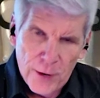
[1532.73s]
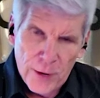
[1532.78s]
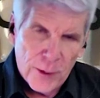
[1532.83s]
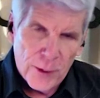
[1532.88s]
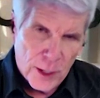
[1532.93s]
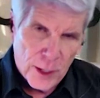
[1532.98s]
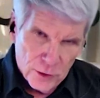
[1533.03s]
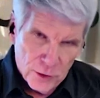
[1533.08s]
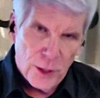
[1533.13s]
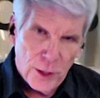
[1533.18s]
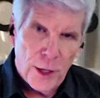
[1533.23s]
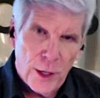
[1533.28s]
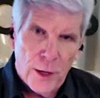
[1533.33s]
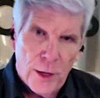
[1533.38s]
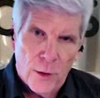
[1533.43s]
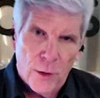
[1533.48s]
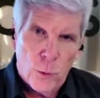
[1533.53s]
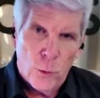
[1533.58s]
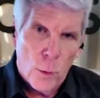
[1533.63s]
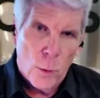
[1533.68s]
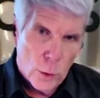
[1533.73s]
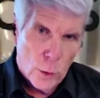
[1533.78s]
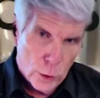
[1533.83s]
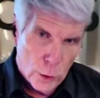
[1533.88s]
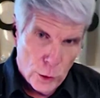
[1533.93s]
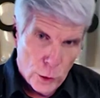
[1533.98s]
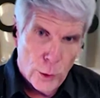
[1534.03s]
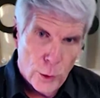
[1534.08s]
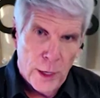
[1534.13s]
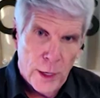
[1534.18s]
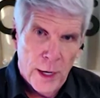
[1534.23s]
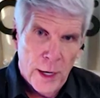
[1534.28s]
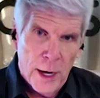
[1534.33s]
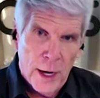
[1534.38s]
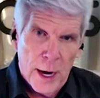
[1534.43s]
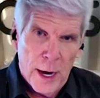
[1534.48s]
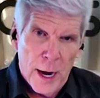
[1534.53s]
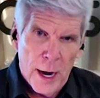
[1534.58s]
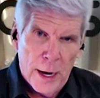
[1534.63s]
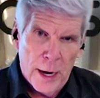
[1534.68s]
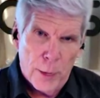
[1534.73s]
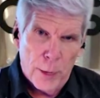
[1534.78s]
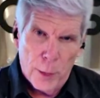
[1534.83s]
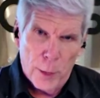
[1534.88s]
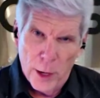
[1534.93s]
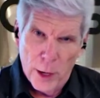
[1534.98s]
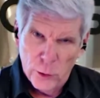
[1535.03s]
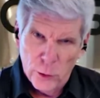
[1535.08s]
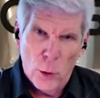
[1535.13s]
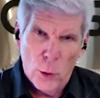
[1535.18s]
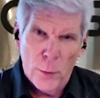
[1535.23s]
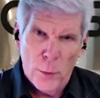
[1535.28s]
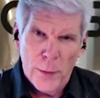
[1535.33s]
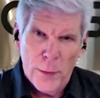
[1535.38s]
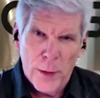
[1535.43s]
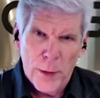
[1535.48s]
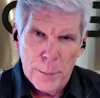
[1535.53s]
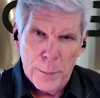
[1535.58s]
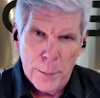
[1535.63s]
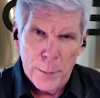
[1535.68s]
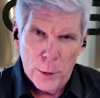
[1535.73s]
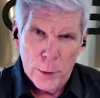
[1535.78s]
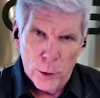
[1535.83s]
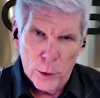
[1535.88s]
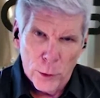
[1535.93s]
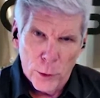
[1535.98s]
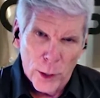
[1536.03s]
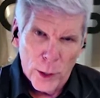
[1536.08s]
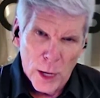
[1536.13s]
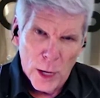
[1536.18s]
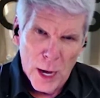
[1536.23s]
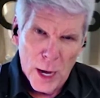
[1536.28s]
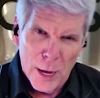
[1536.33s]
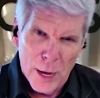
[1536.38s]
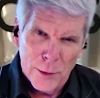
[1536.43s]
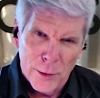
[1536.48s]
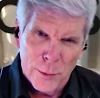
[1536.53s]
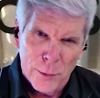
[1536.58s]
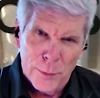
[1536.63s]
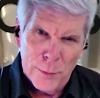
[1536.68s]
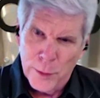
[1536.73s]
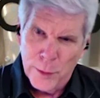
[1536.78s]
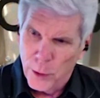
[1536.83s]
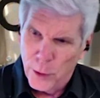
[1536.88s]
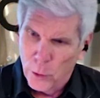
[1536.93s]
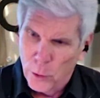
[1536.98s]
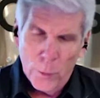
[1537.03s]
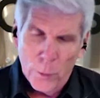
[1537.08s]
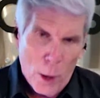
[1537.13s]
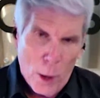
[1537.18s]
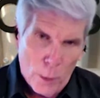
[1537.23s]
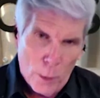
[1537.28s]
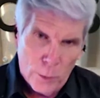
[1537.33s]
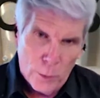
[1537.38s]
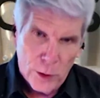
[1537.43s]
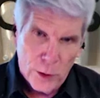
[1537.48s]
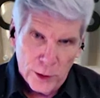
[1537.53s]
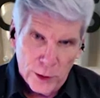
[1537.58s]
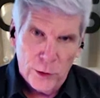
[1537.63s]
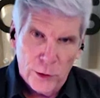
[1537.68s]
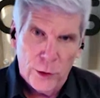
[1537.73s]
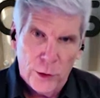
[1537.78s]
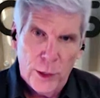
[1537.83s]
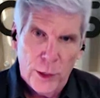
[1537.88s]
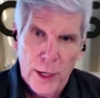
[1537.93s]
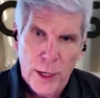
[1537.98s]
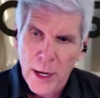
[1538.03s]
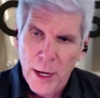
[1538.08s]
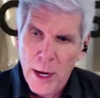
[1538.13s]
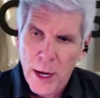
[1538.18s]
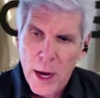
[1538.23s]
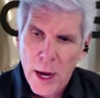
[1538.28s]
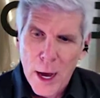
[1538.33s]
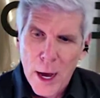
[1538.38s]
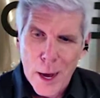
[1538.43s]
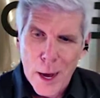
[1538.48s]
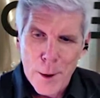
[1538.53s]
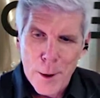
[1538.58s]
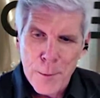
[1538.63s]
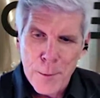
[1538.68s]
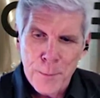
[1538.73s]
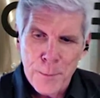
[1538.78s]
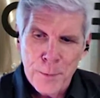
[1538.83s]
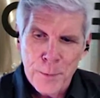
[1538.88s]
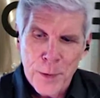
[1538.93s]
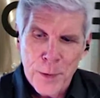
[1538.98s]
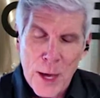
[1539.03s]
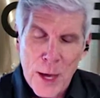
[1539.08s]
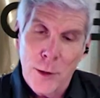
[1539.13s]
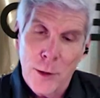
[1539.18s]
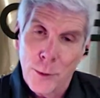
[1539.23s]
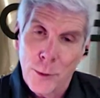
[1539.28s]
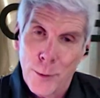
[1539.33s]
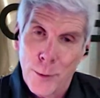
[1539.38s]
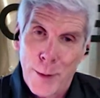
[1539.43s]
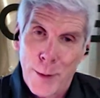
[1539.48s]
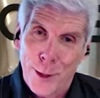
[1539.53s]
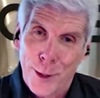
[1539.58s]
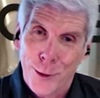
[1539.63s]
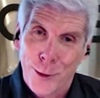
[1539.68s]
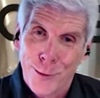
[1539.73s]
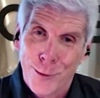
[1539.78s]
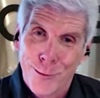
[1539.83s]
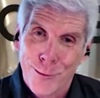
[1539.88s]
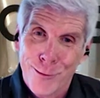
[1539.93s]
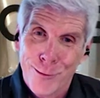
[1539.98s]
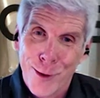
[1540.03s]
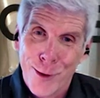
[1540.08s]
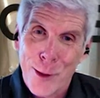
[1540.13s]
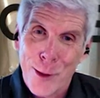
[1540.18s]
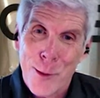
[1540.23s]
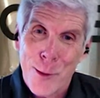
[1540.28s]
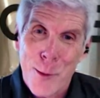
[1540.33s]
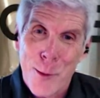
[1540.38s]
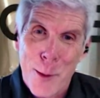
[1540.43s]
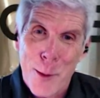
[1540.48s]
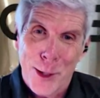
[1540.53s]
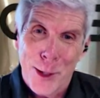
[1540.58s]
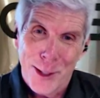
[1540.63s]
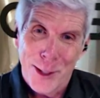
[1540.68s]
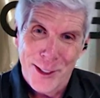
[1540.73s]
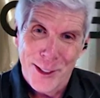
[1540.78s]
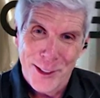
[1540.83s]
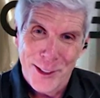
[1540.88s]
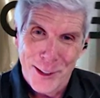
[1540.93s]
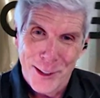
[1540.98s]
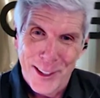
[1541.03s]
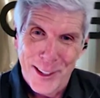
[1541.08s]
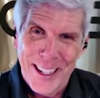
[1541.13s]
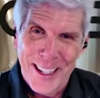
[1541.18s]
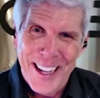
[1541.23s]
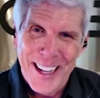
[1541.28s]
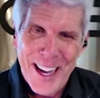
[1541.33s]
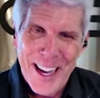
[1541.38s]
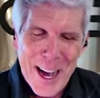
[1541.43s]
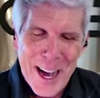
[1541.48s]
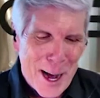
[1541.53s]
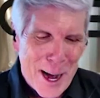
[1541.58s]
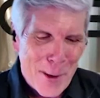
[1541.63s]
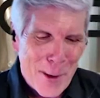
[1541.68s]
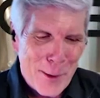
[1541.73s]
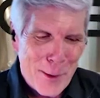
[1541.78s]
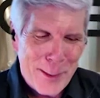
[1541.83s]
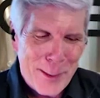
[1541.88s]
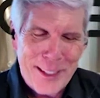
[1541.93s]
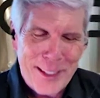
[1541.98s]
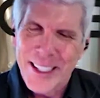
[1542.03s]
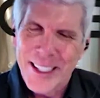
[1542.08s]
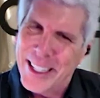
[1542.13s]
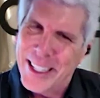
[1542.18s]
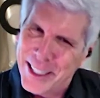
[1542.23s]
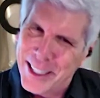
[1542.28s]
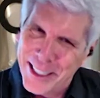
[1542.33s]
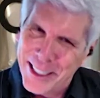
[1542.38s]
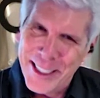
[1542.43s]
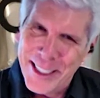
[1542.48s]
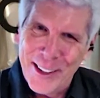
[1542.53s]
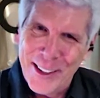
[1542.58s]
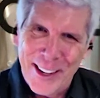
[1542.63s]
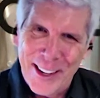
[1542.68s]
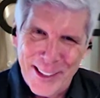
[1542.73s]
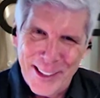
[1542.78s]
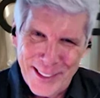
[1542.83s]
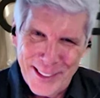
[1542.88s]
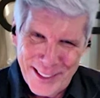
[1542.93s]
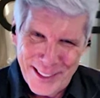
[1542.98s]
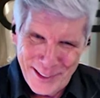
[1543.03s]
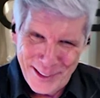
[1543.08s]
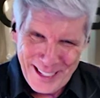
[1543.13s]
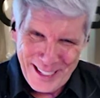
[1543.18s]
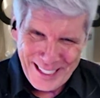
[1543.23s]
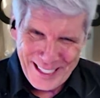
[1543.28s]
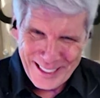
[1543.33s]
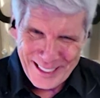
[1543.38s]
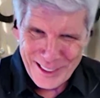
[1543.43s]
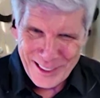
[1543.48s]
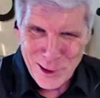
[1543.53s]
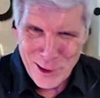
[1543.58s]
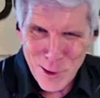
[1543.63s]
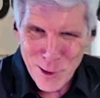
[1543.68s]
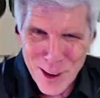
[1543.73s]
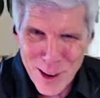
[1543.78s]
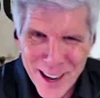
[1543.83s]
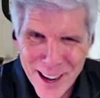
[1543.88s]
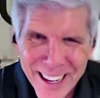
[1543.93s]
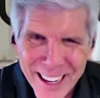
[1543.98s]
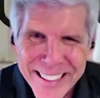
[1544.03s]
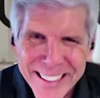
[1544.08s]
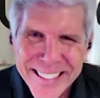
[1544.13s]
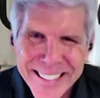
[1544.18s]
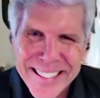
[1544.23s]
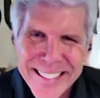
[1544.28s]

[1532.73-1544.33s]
efficacy of what we're doing at a price point that people could realize, you know, helps the industry. That's made us rather popular. So I'll be delighted to share that with you, and I can share more.